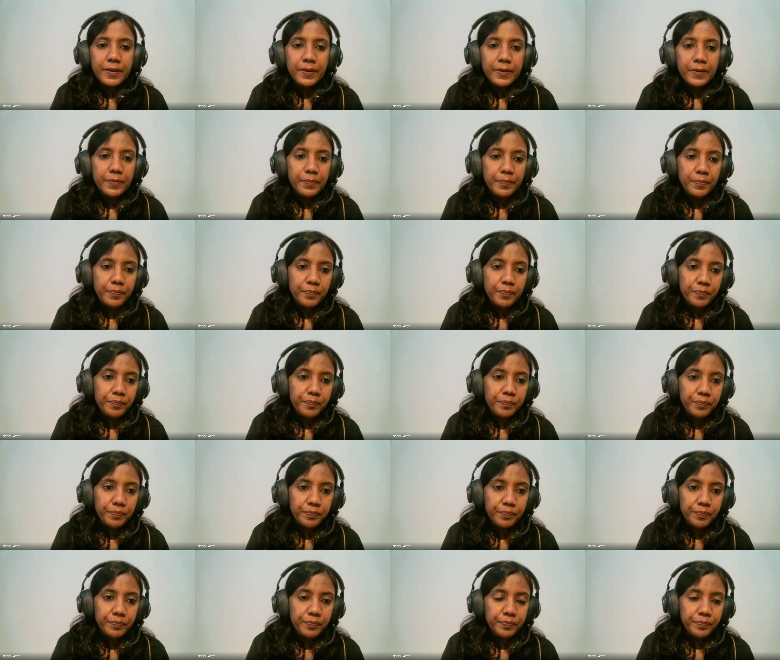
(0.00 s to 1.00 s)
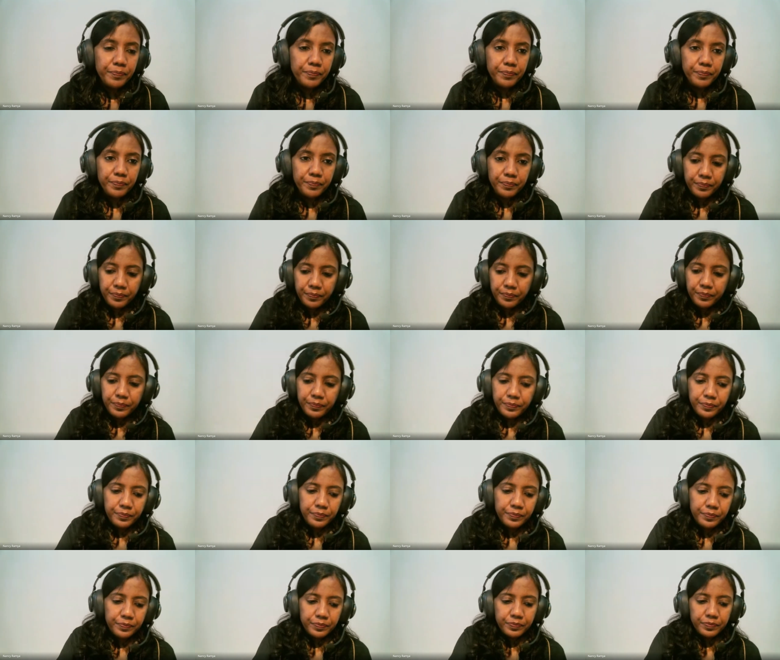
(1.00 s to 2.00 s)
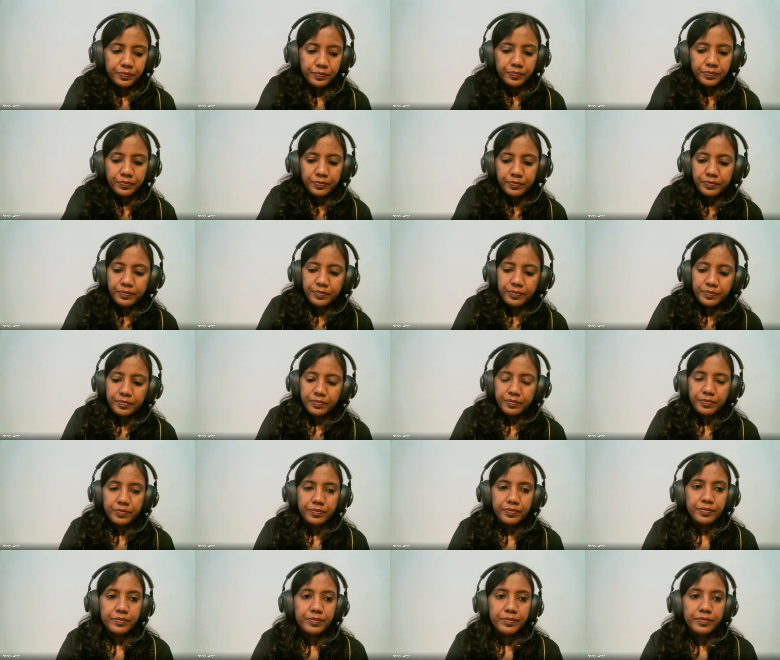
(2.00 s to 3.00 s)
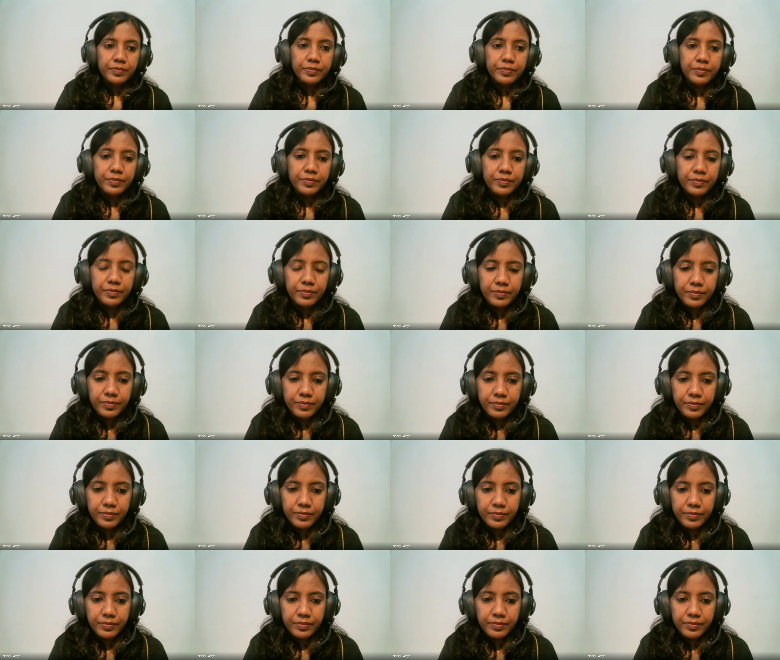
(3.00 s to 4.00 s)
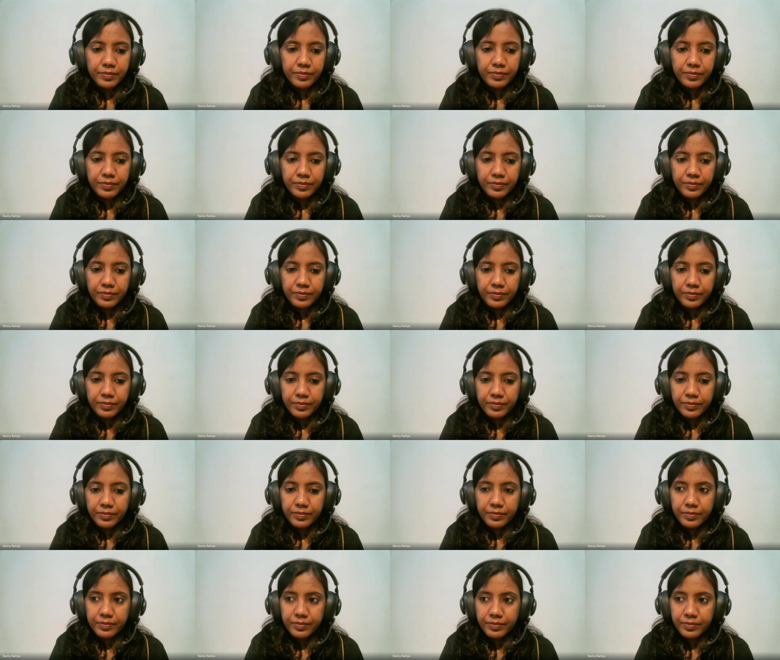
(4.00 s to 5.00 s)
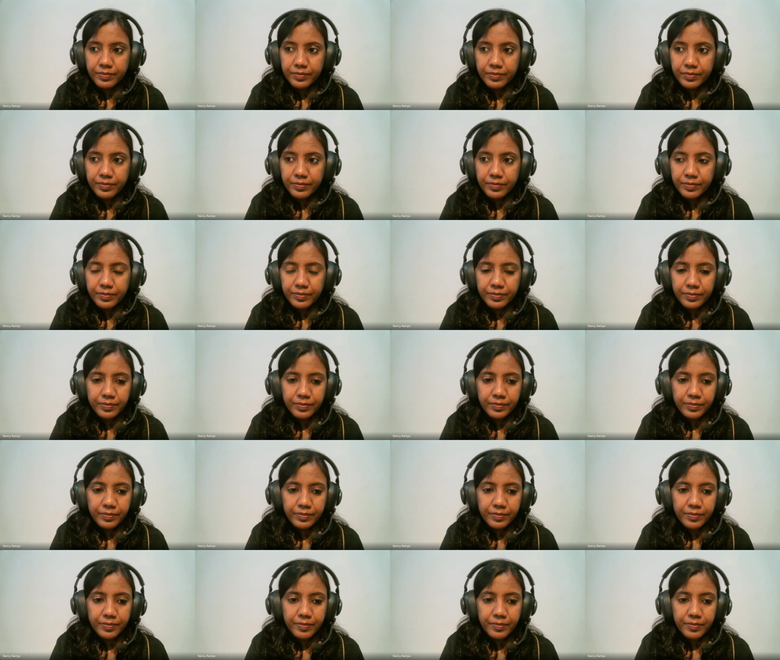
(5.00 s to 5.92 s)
No one is speaking in this clip.